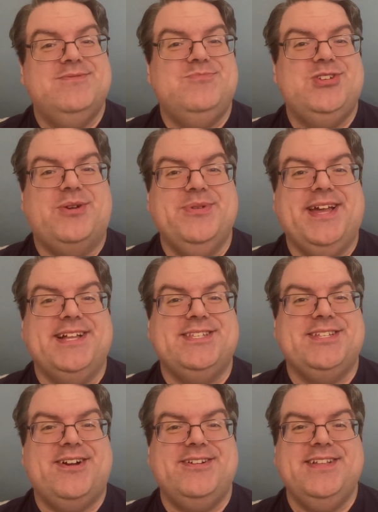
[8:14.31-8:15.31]
Shall we get
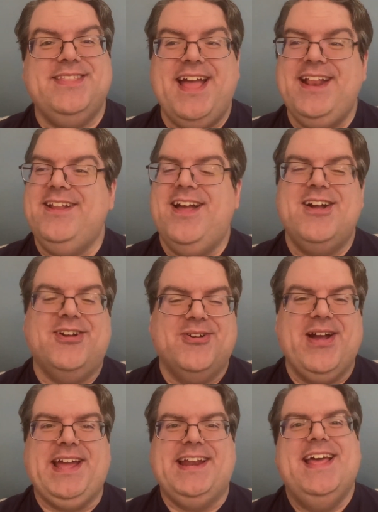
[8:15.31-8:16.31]
started then?
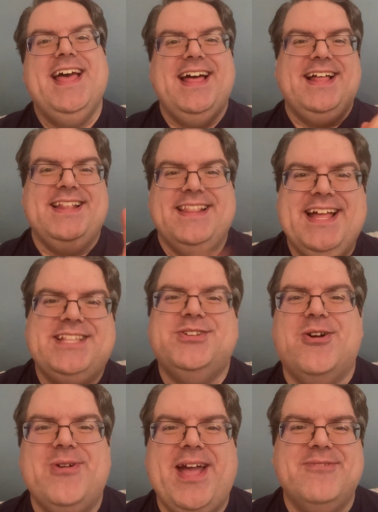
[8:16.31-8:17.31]
Great. Let's
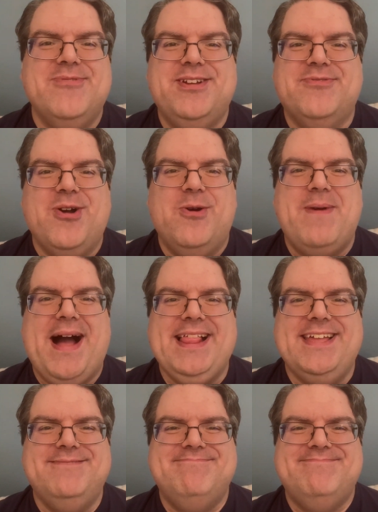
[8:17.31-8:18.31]
go get rid of Copilot.